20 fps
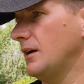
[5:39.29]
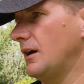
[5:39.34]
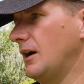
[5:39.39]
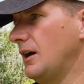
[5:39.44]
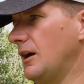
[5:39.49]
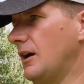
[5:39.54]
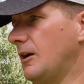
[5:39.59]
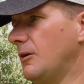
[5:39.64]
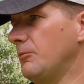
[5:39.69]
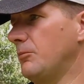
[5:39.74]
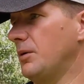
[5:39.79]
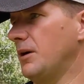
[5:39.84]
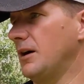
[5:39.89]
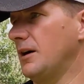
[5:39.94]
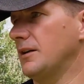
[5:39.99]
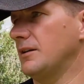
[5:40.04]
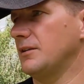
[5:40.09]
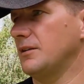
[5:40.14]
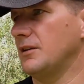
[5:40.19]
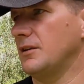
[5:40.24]

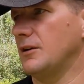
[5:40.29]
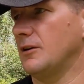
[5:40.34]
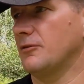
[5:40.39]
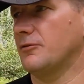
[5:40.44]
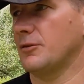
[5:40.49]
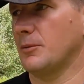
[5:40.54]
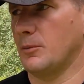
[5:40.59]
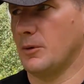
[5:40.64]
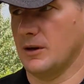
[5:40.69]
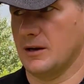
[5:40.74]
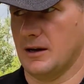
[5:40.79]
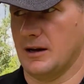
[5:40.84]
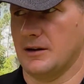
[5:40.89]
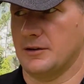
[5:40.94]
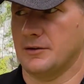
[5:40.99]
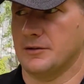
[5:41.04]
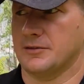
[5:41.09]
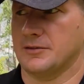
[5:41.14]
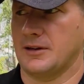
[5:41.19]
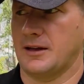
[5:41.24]
But, you know, from what I
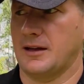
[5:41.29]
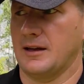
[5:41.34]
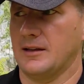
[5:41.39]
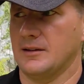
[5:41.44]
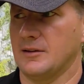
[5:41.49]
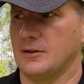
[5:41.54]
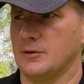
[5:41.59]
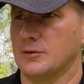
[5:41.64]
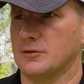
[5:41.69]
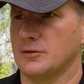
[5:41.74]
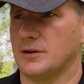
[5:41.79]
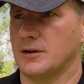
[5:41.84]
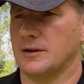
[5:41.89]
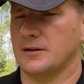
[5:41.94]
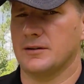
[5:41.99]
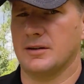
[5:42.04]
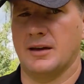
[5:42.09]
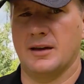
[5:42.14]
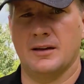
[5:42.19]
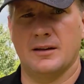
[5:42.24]
understand, those
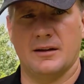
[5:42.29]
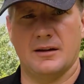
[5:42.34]
aren't